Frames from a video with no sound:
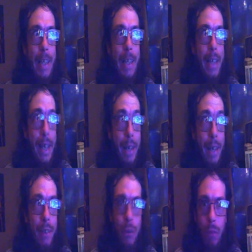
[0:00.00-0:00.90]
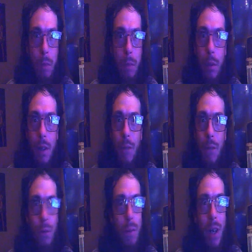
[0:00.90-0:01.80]
I couldn't reboot it
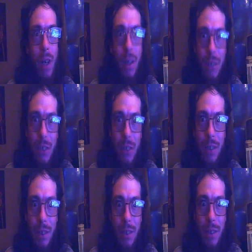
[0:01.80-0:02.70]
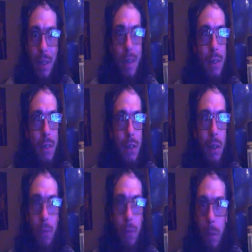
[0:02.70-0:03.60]
from the console. Said a
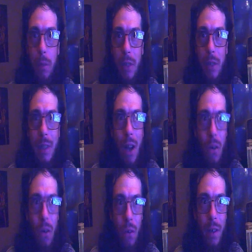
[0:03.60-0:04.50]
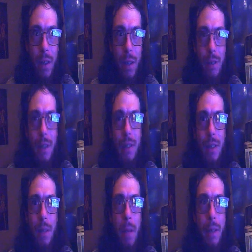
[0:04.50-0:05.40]
reboot did not work. It said
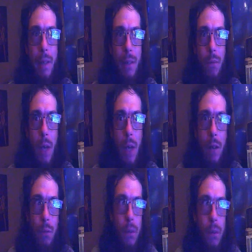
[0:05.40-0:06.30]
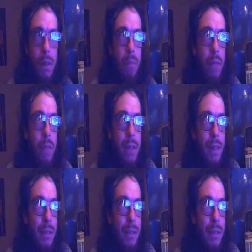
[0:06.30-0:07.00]
command invalid for some reason.